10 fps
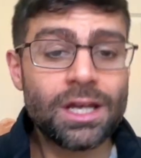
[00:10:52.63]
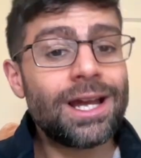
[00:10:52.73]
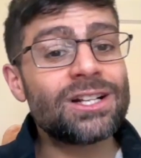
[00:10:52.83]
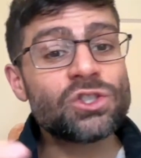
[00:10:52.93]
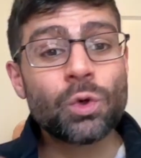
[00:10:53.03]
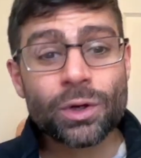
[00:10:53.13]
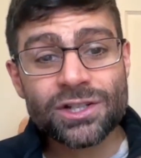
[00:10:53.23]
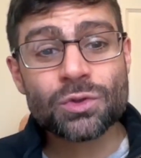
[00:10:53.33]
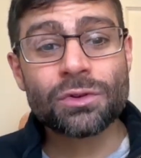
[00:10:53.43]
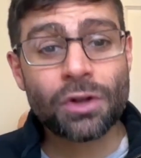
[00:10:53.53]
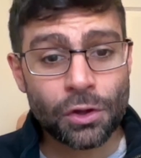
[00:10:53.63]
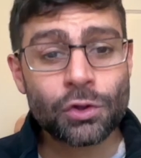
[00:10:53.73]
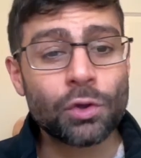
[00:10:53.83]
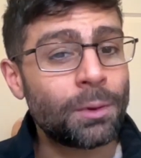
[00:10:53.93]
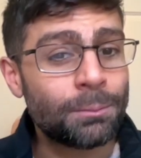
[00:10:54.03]
And talking to another
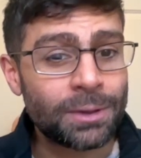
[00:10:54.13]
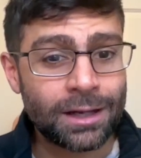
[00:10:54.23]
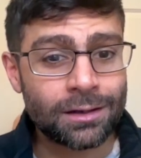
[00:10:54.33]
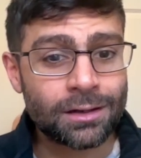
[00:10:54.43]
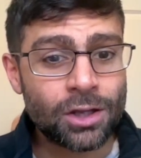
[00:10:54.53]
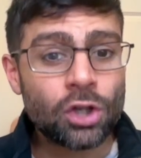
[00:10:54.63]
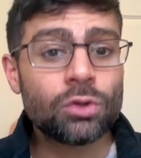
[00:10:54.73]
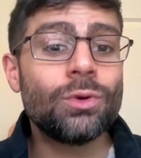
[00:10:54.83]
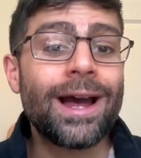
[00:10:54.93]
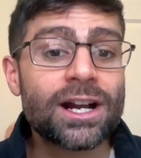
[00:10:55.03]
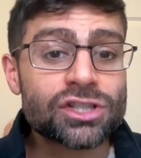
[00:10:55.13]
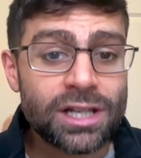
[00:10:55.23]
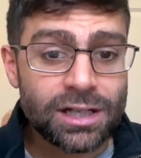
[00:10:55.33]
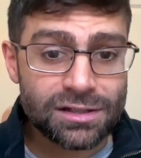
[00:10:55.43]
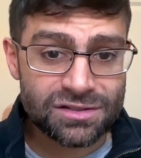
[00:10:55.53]
human being who will
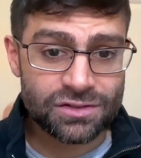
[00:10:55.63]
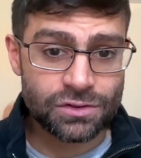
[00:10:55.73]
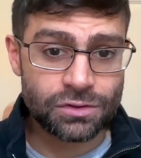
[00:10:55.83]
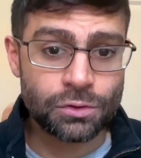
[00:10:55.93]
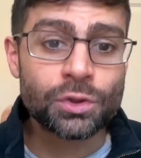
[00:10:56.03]
actually listen to you,